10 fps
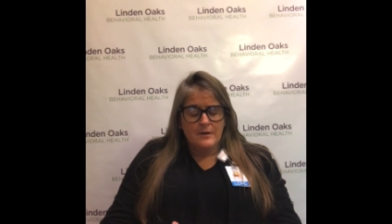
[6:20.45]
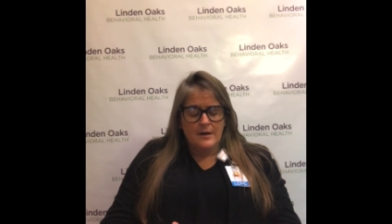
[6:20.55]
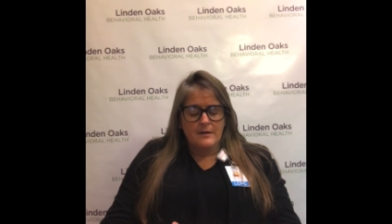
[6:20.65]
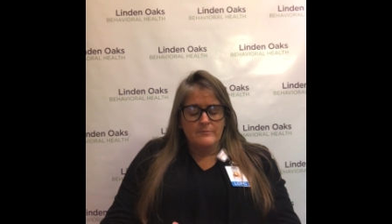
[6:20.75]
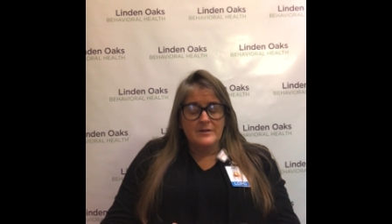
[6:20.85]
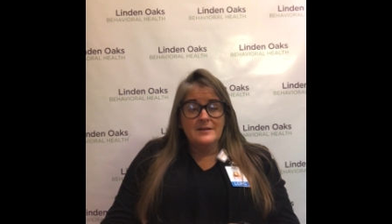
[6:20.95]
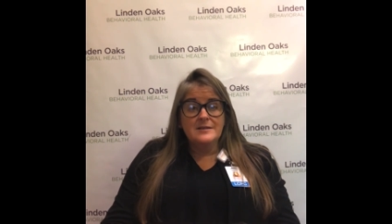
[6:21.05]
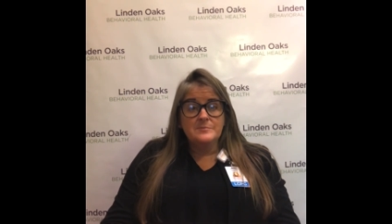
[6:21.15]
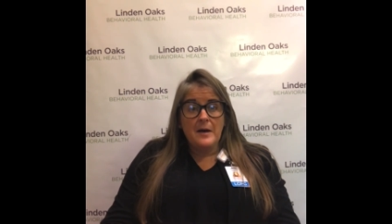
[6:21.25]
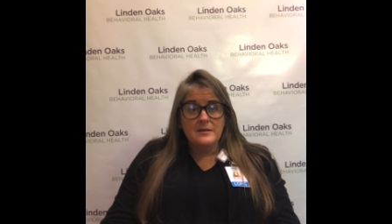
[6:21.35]
But it
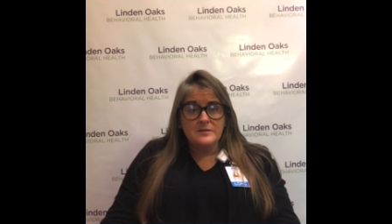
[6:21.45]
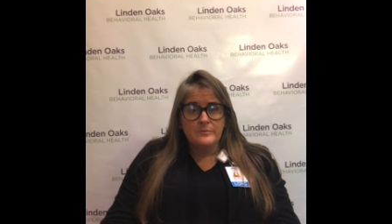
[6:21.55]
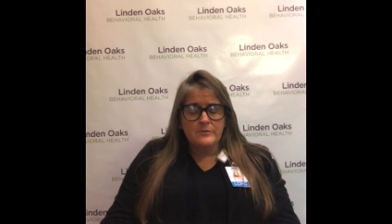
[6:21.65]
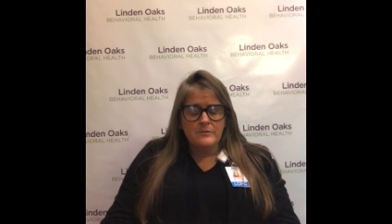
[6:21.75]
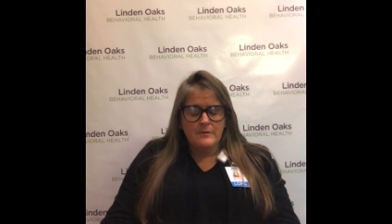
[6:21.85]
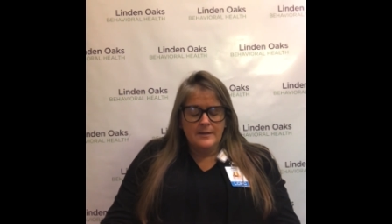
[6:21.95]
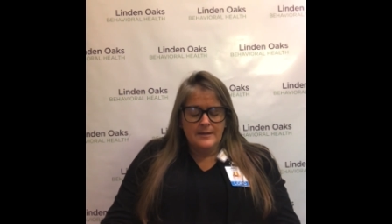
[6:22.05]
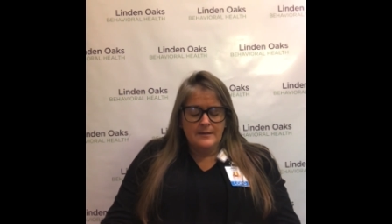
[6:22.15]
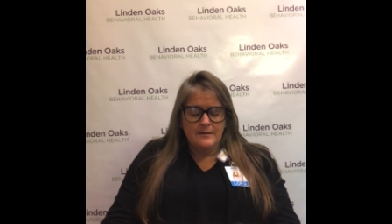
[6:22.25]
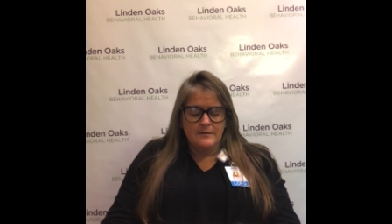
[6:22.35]
is possible,
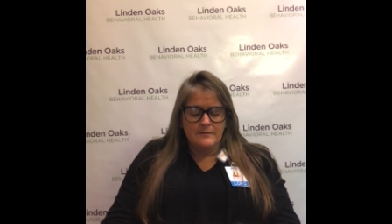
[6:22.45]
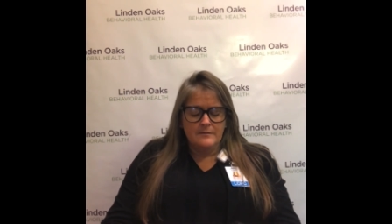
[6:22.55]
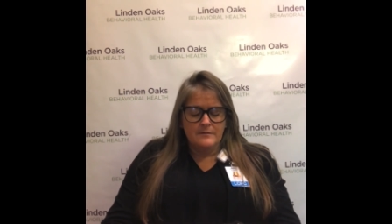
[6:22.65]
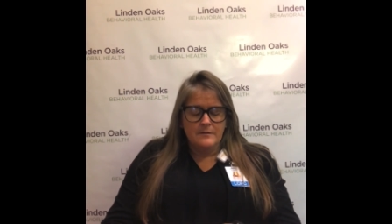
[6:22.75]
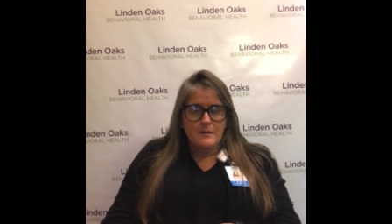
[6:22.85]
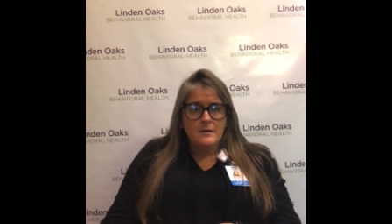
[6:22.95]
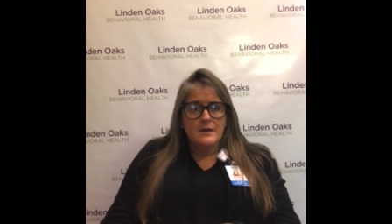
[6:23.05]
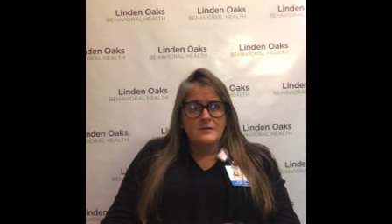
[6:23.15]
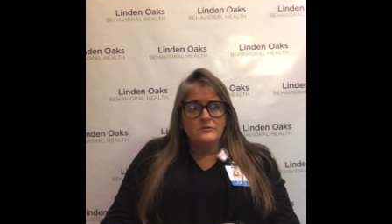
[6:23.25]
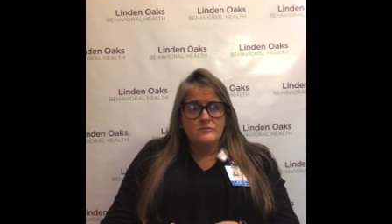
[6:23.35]
and
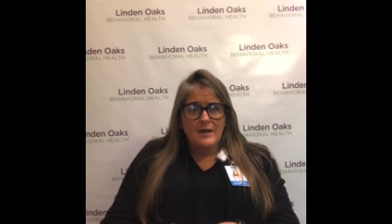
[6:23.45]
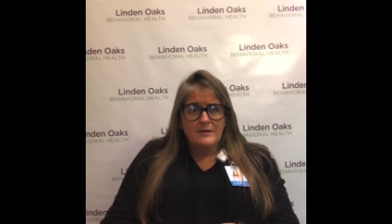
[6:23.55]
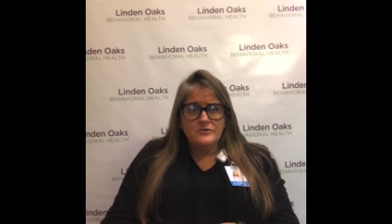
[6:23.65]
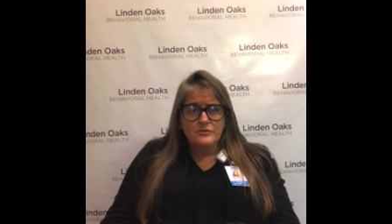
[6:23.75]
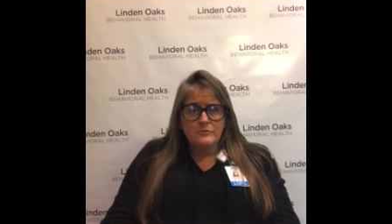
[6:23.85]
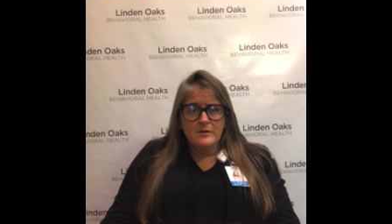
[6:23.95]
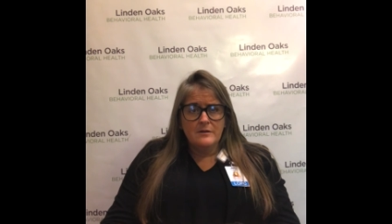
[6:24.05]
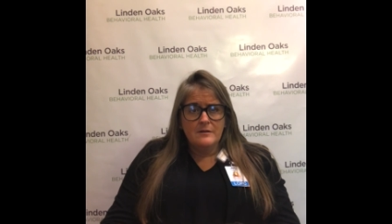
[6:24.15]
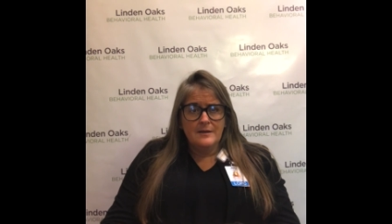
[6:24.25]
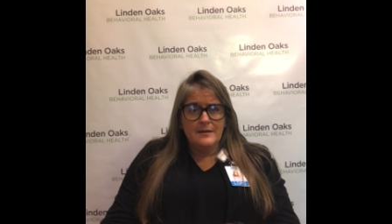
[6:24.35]
you can do it.